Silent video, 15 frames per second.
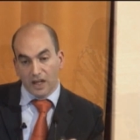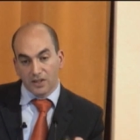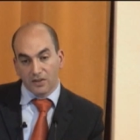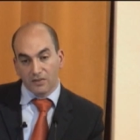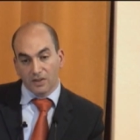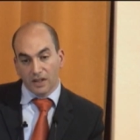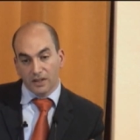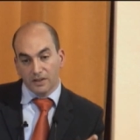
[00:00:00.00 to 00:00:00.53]

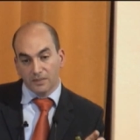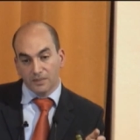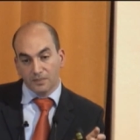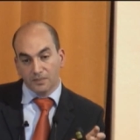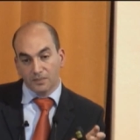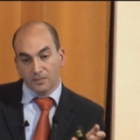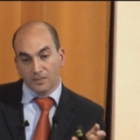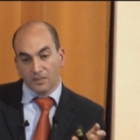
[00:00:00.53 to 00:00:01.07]
of light,
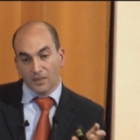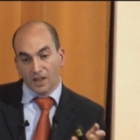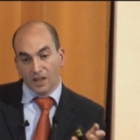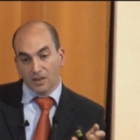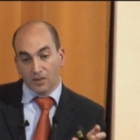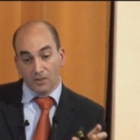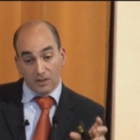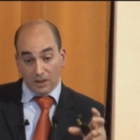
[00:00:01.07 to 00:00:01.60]

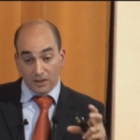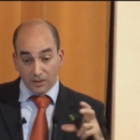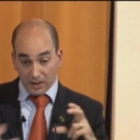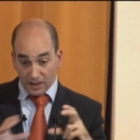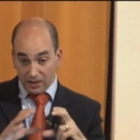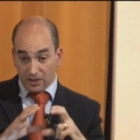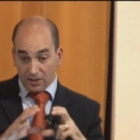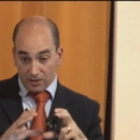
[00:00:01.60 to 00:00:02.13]
so literally
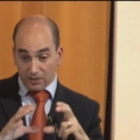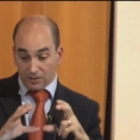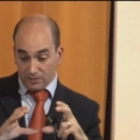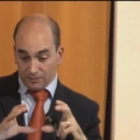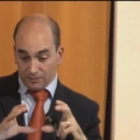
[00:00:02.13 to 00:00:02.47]
a circle,